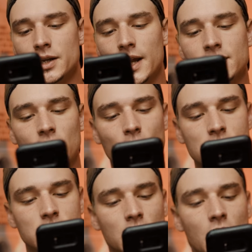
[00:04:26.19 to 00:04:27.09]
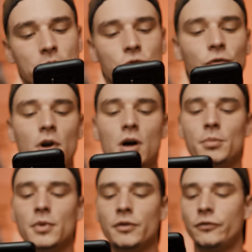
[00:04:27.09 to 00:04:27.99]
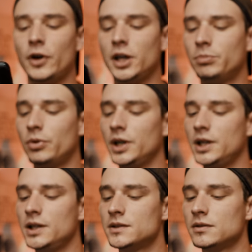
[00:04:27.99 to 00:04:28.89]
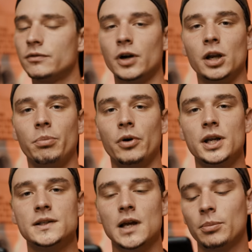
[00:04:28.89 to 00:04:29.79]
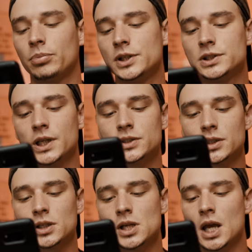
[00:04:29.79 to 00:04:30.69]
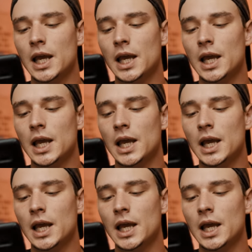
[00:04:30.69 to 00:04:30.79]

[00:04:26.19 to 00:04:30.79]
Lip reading: Next question comes from Freddie Breeze. Freddie Breeze, I appreciate you.